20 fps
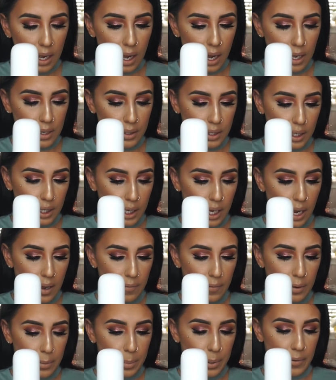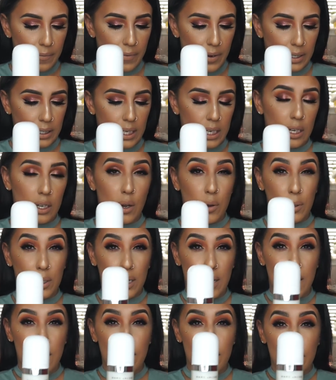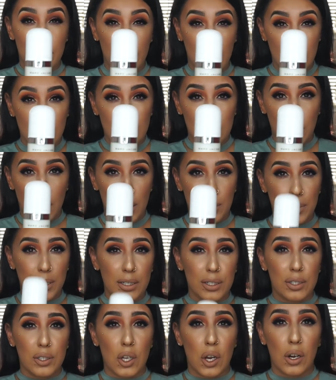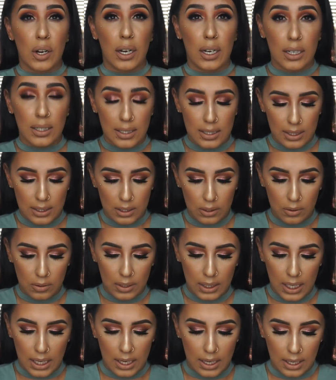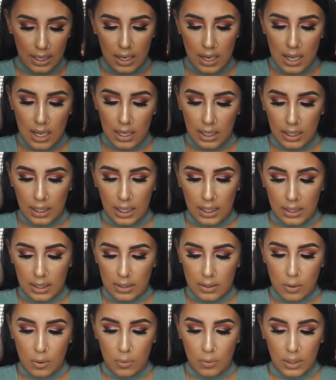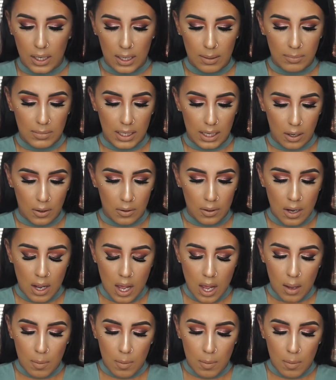Undercover Perfecting Coconut Face Primer. Sorry, I still can't get this whole name down.